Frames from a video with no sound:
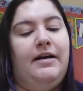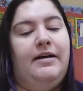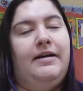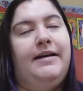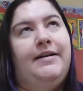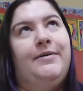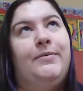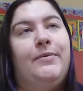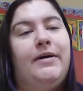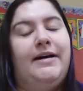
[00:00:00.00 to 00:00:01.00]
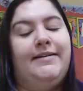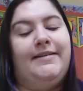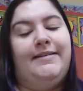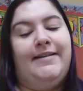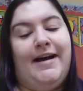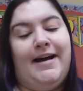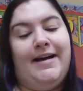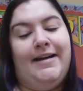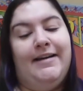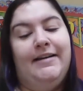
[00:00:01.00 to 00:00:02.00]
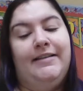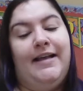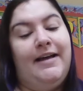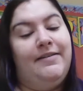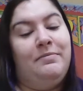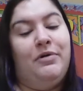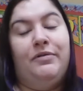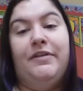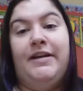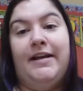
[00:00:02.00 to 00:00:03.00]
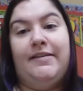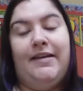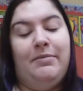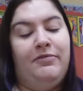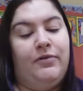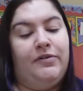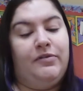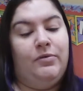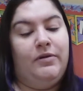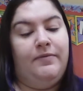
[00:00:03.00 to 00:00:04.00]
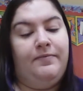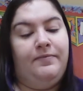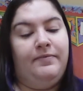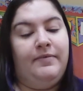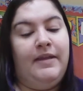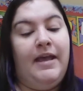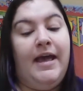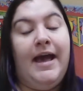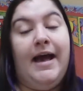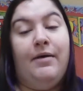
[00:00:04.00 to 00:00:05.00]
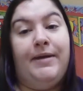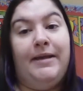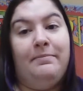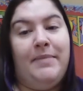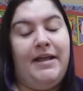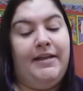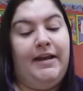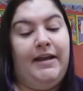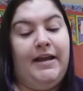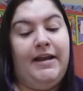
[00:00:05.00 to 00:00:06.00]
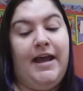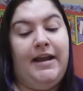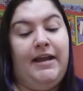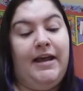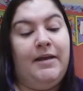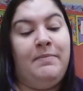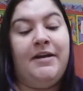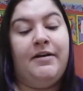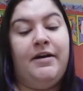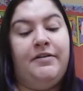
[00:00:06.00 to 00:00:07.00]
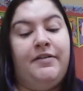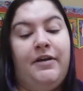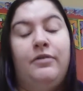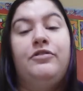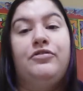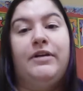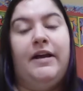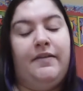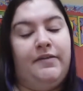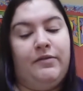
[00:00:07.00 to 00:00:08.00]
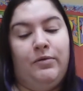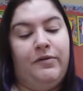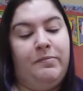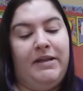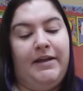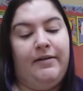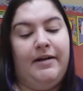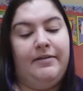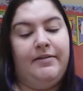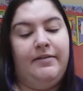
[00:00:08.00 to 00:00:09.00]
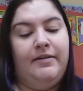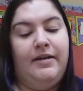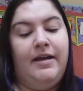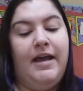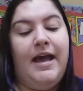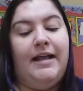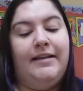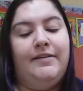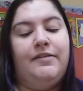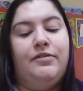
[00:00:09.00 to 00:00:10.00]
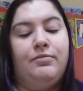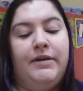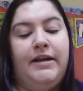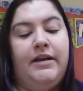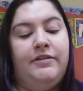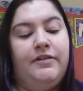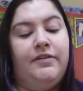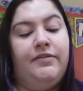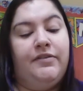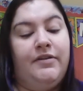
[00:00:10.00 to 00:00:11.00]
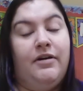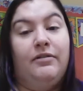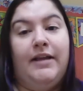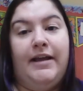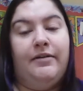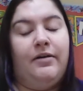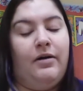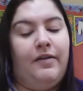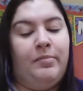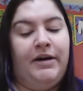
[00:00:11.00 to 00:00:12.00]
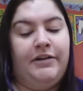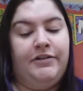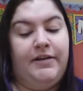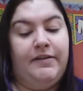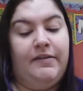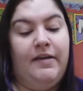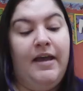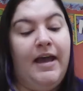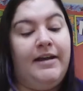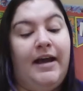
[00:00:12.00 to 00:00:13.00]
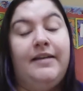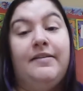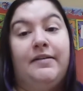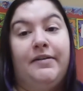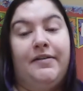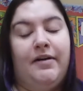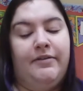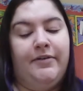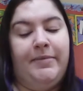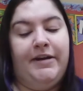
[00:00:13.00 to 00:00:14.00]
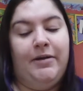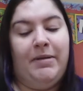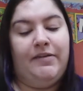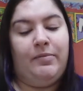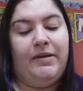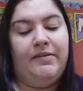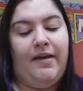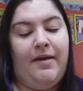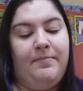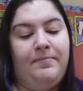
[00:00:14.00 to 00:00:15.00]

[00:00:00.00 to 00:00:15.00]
I don't want to die, Liza moaned the next day before school. Howie, Melody, and Eddie had met her under the oak tree on the school's playground. At least 3 inches of snow layered all the branches, and icicles hung from the nearby swing set.